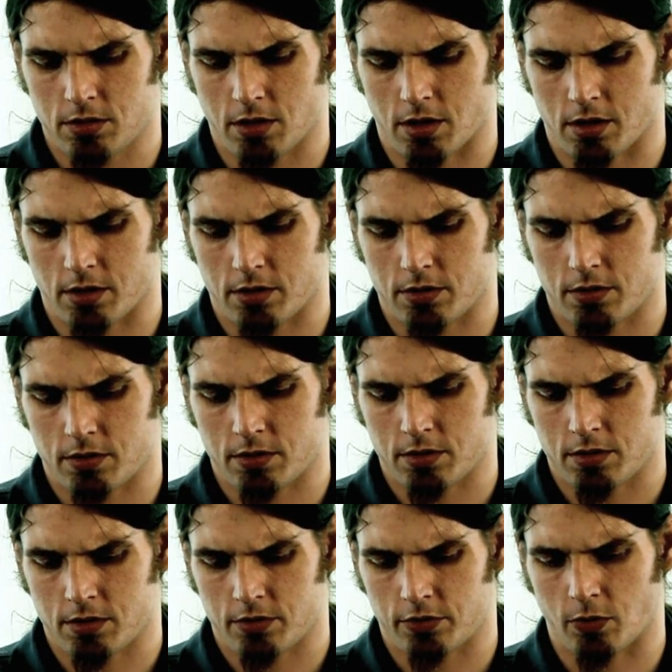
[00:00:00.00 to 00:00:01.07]
So
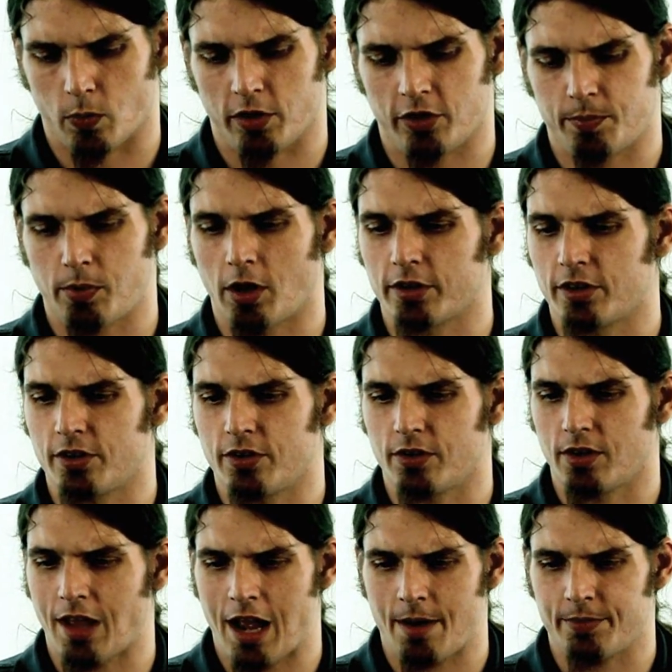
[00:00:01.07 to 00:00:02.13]
when it's plugged into your
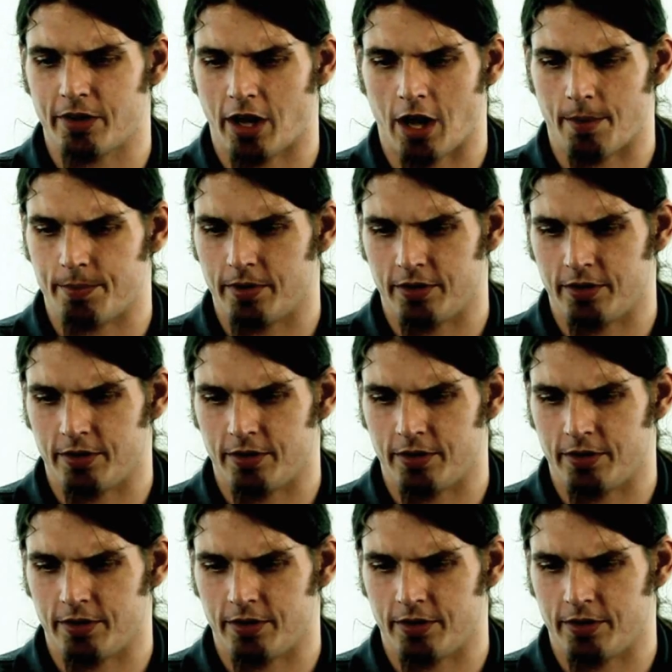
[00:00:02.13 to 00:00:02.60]
laptop,